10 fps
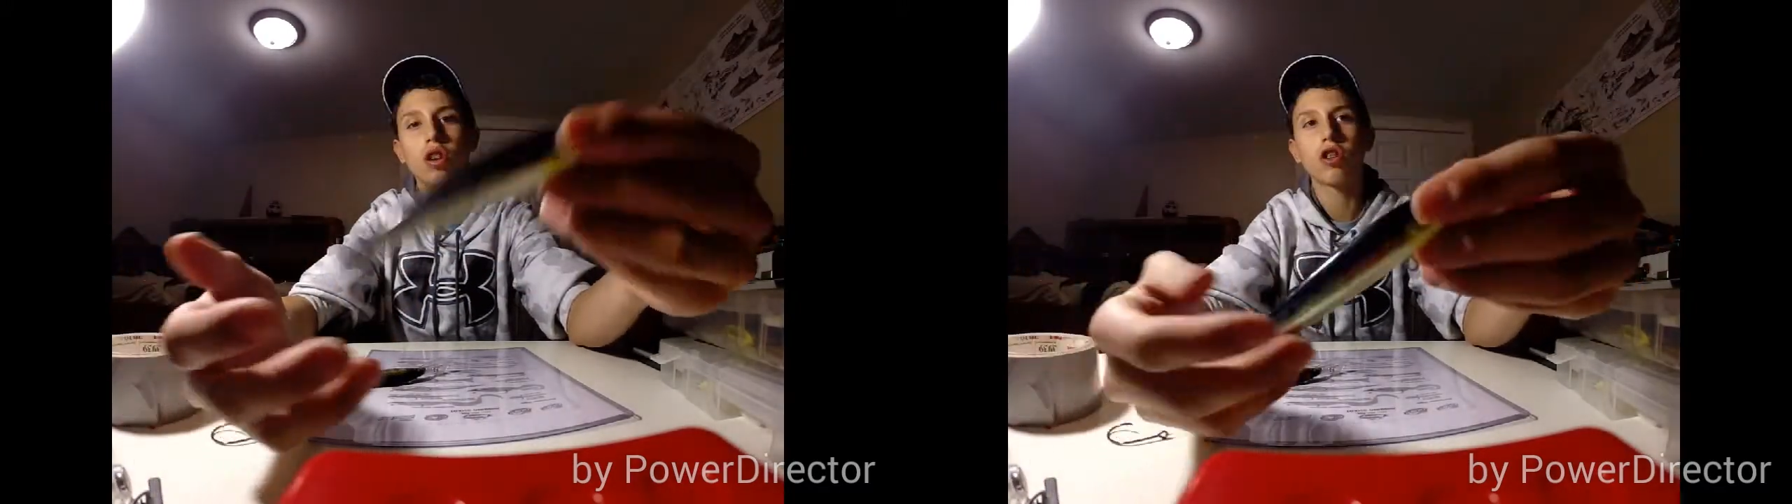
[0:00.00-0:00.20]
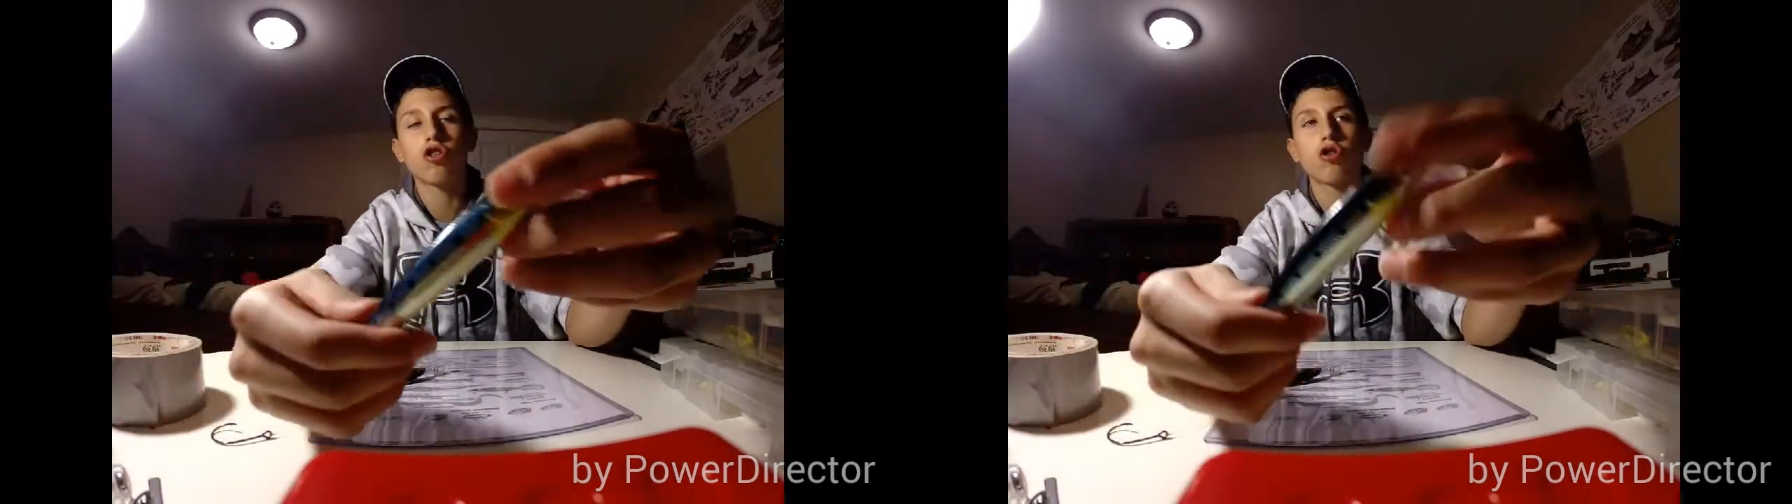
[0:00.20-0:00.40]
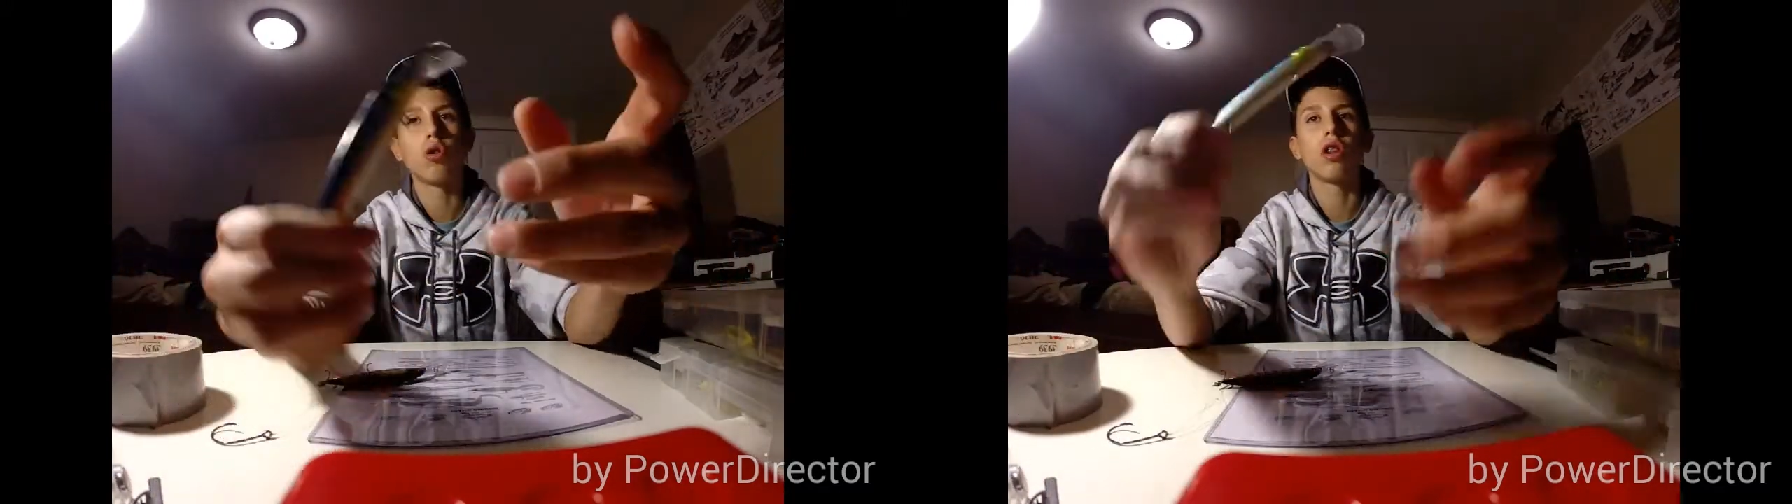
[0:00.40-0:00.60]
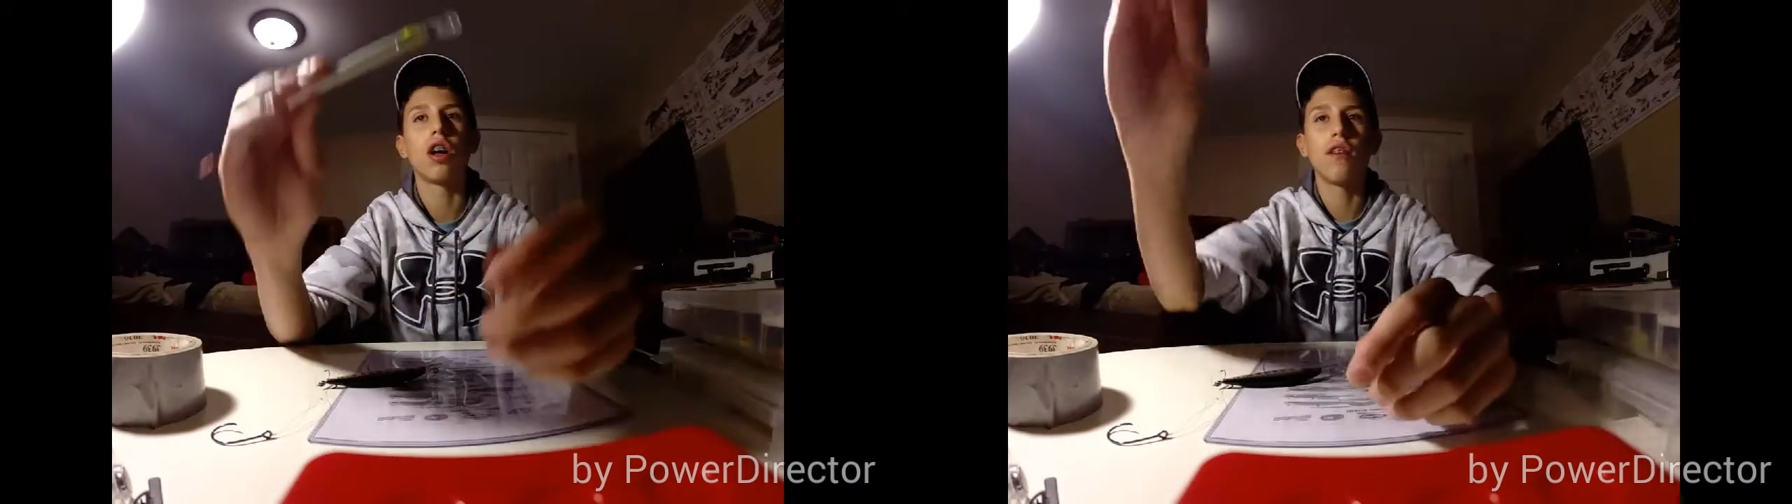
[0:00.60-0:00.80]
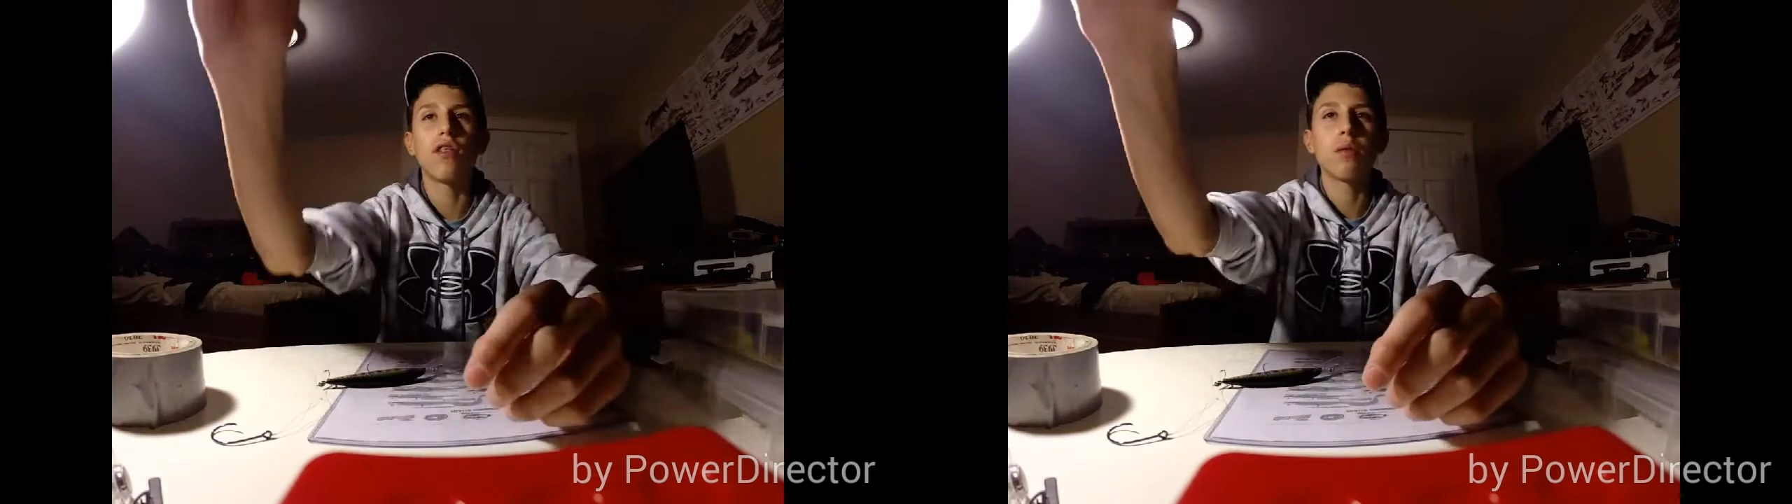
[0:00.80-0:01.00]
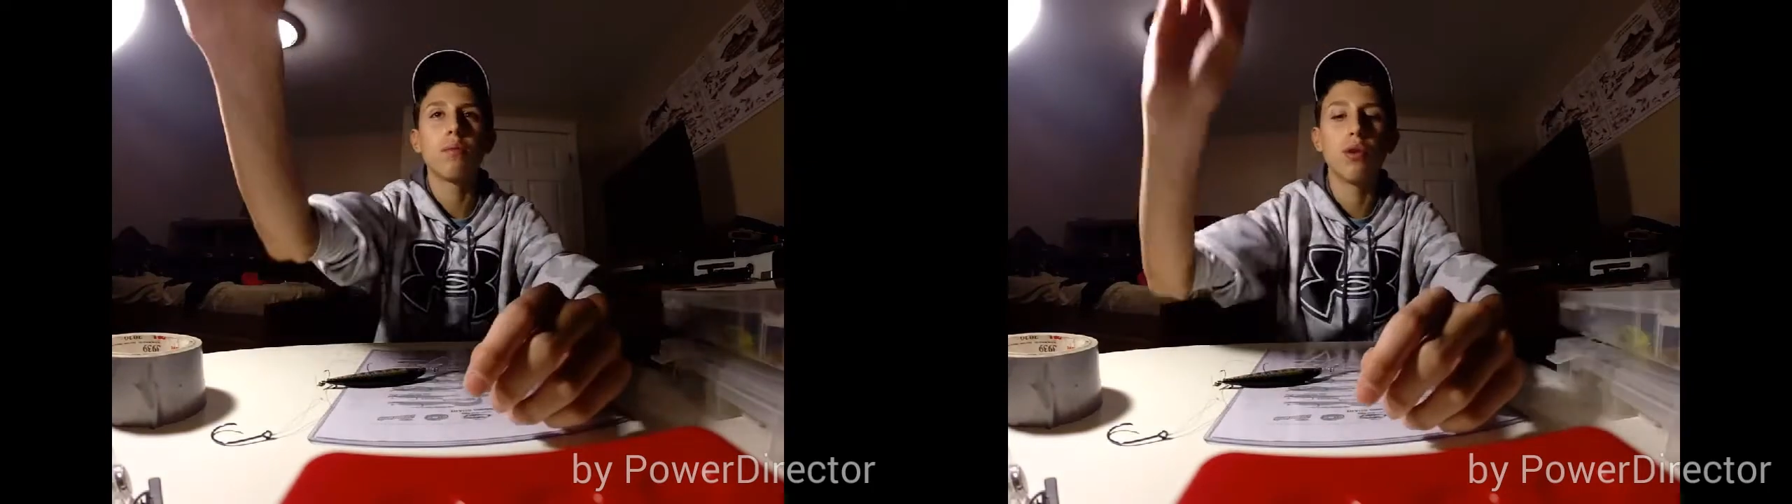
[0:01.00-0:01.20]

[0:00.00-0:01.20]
or you can troll off a